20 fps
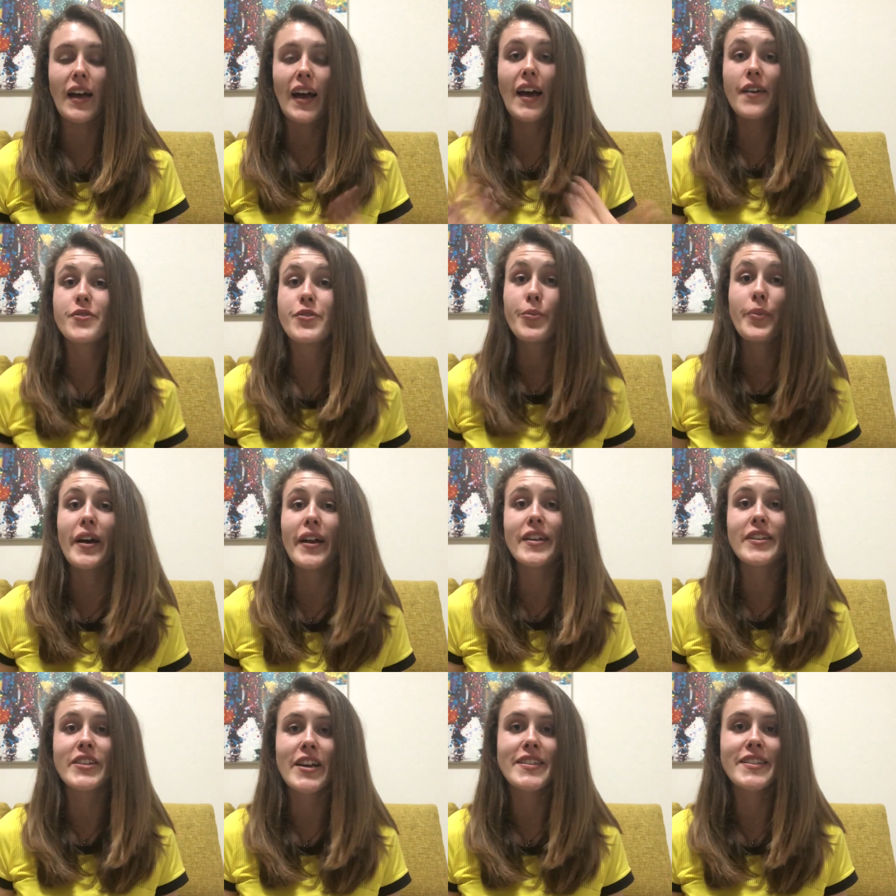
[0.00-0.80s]
have to
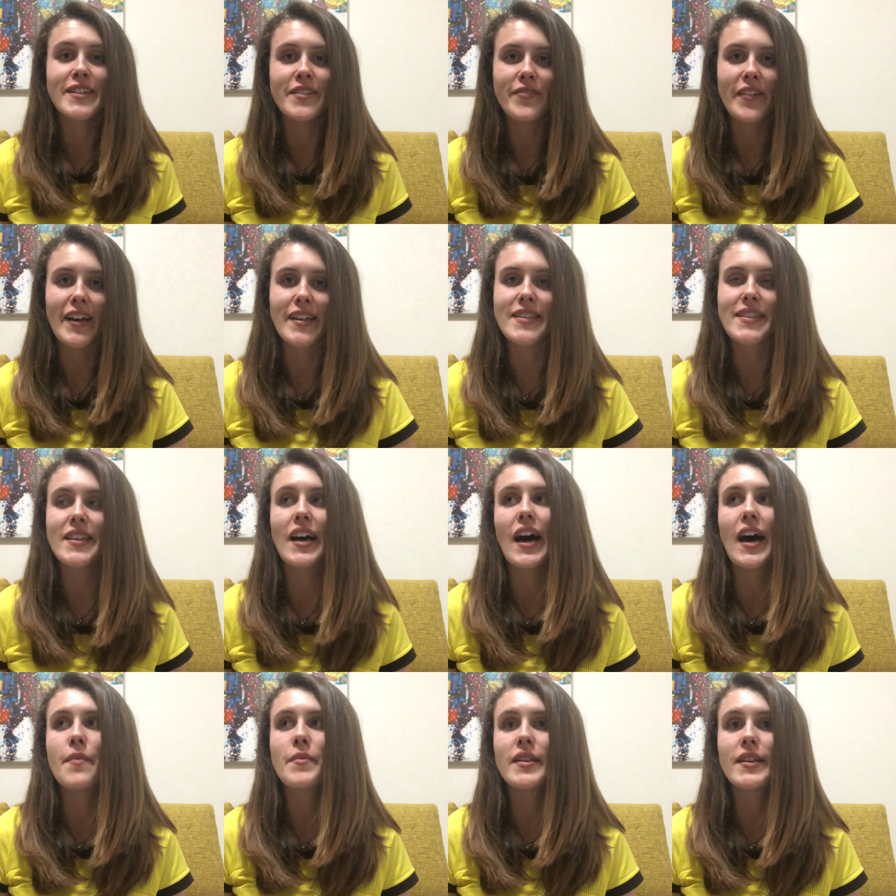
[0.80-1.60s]
apologize in advance.
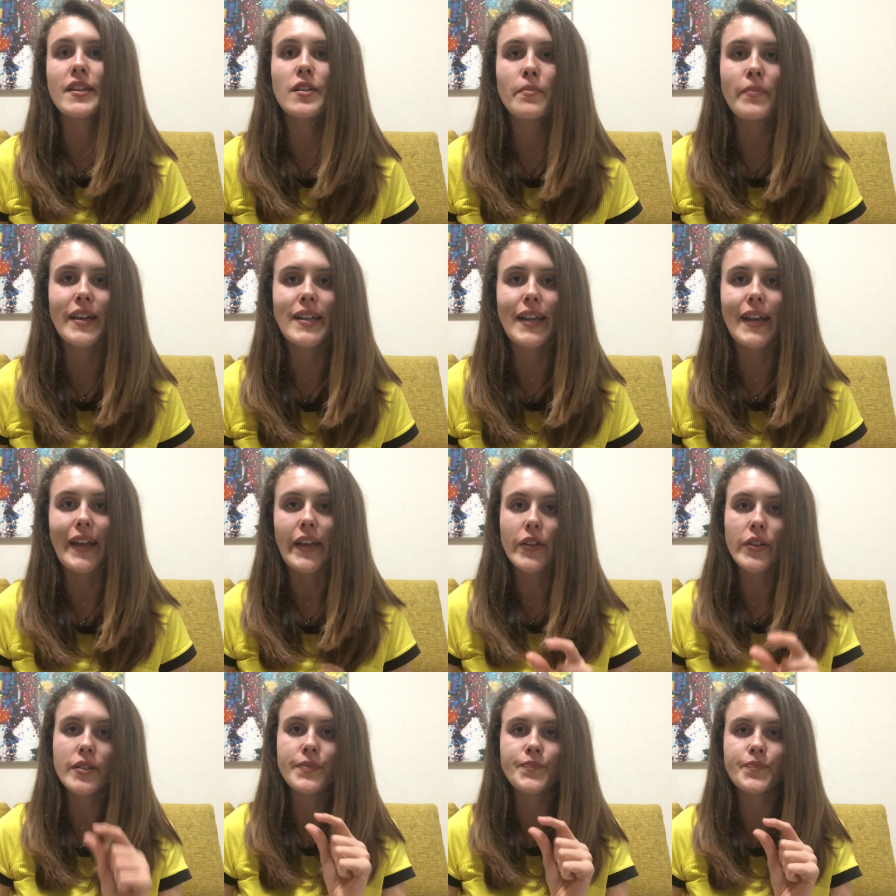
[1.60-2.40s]
I'm a little bit
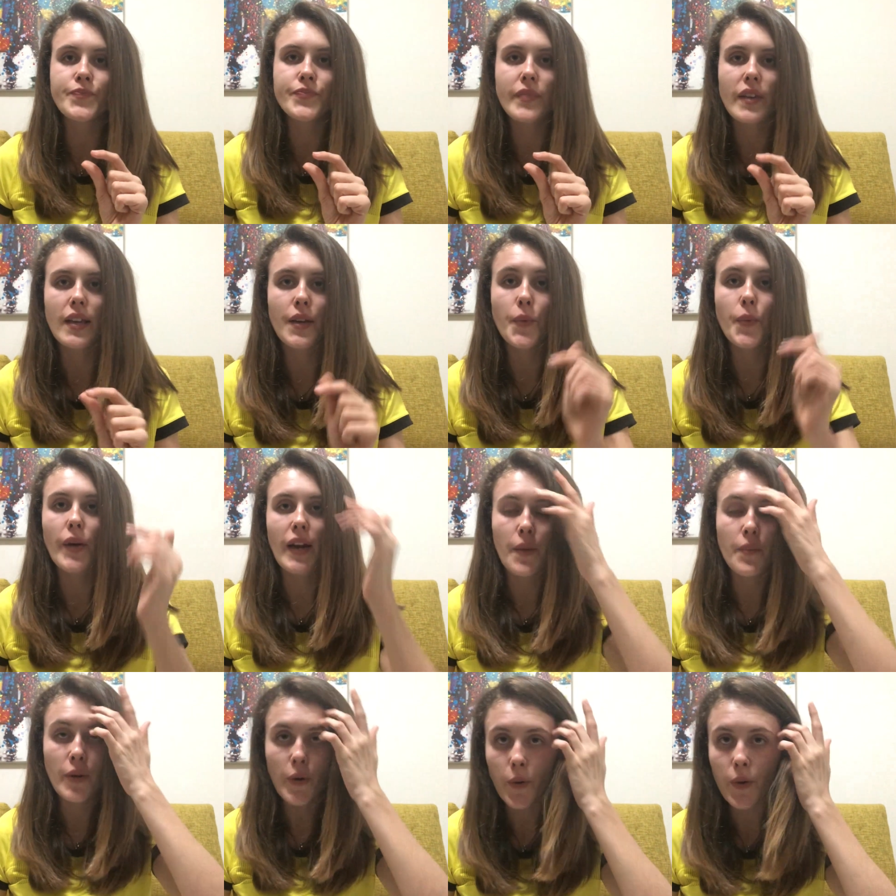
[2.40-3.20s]
ill when
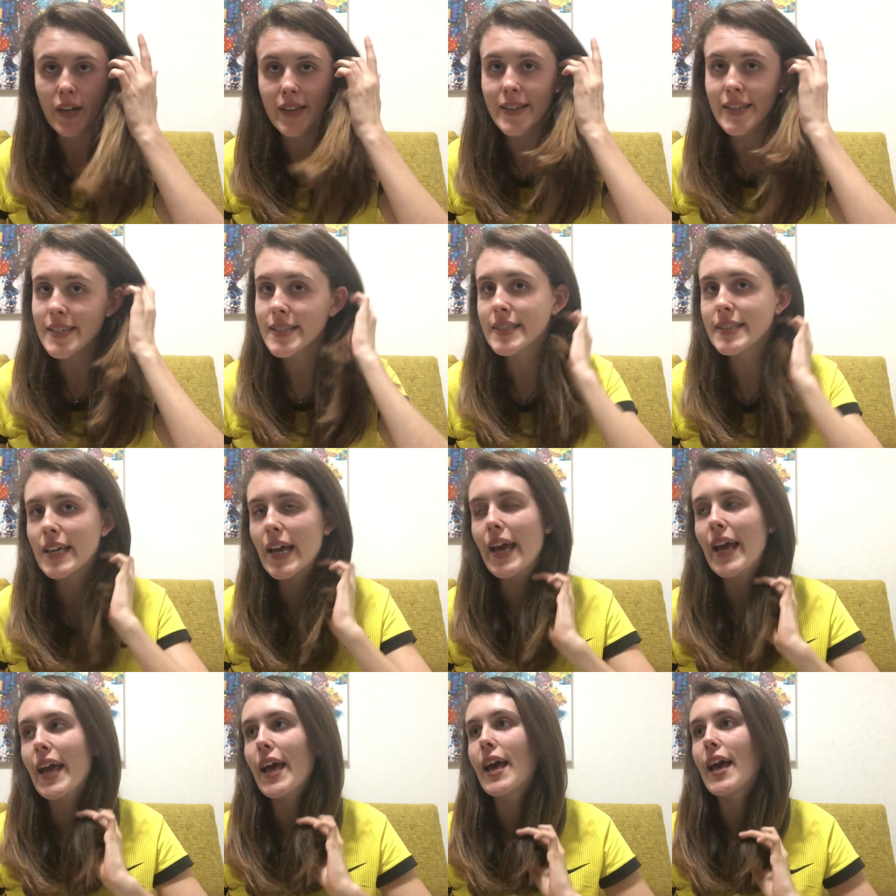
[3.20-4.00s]
I'm recording this,
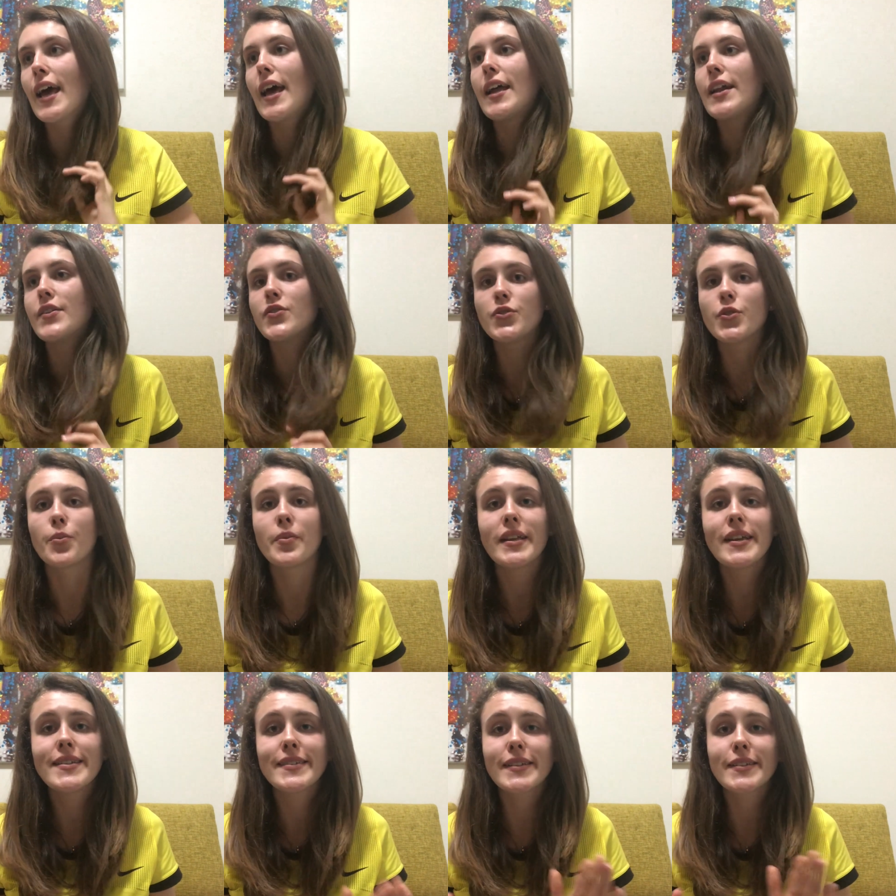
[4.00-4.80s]
and so
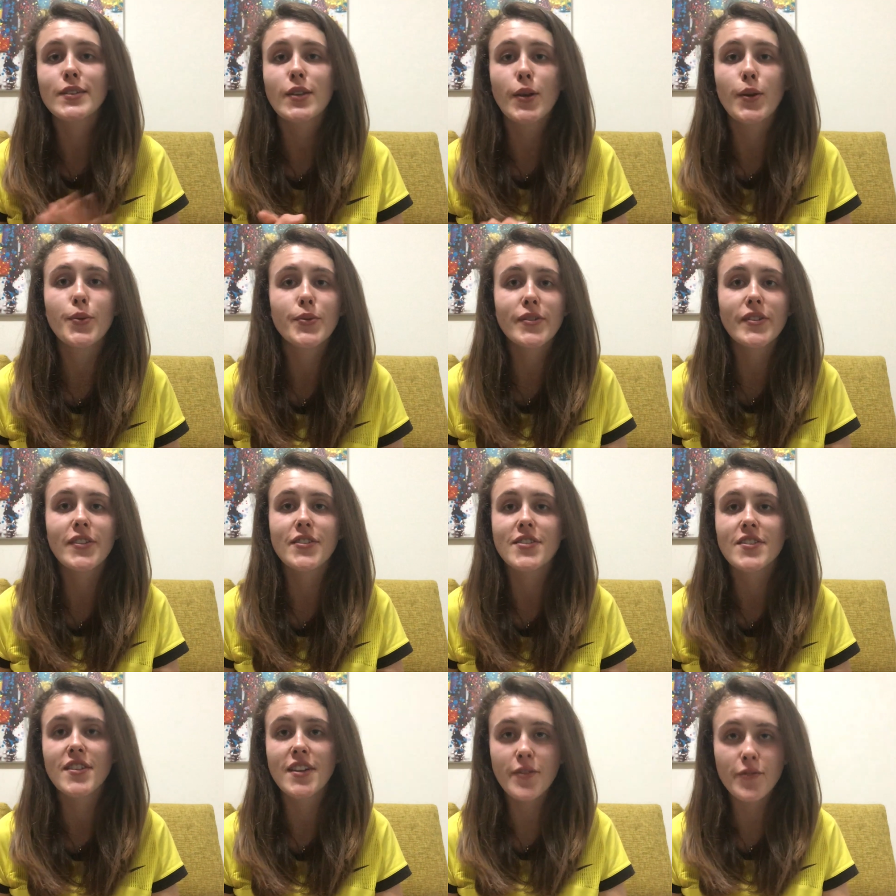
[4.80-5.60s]
please excuse the
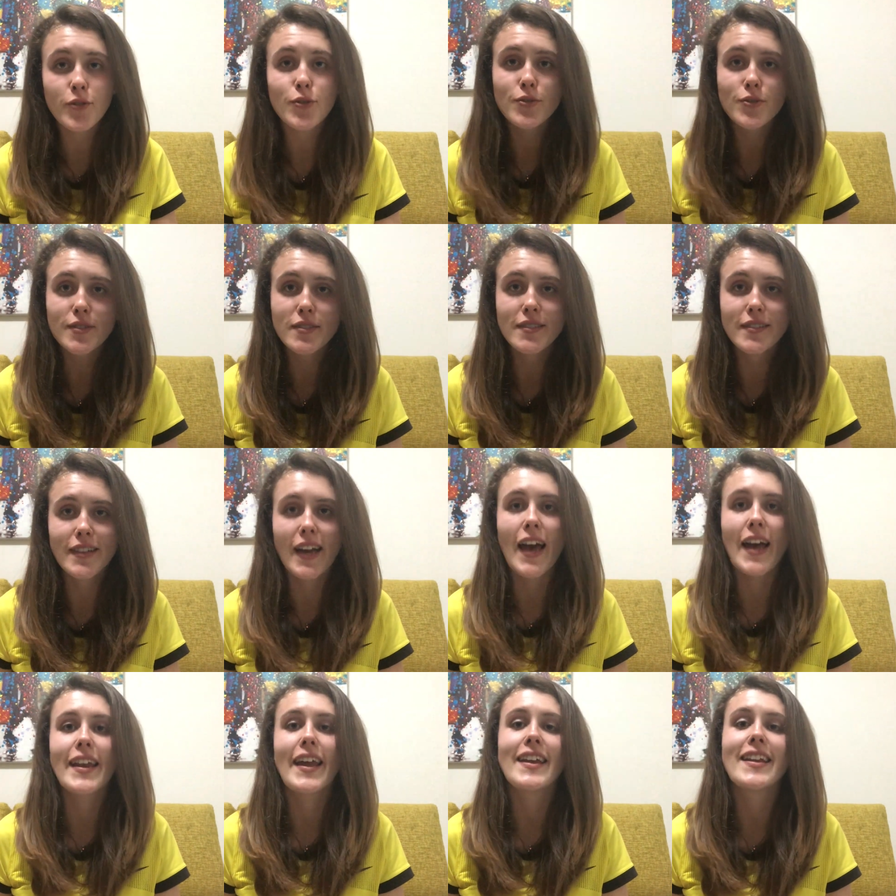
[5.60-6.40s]
sniffles
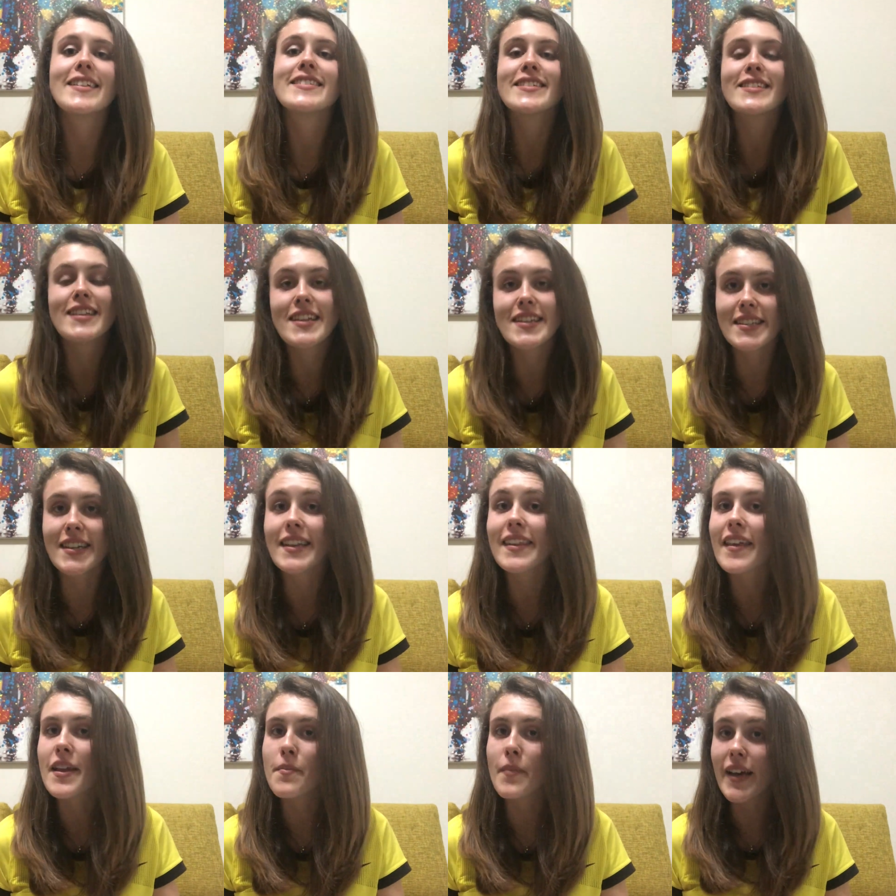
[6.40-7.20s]
and any sneezing
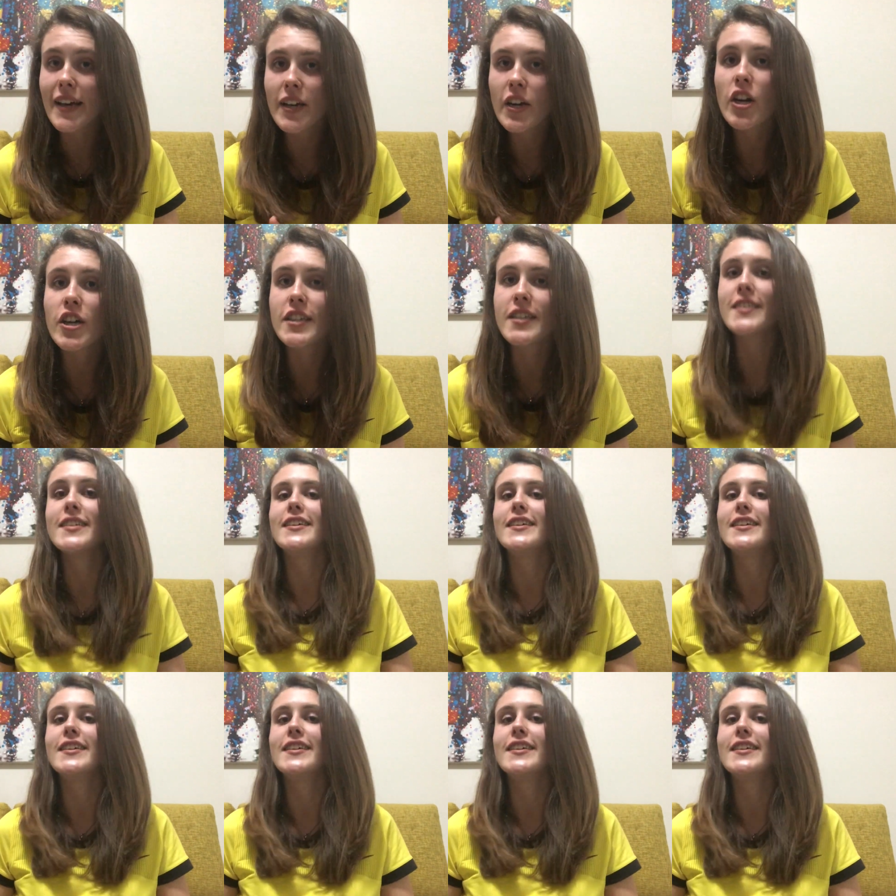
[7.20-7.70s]
that may occur.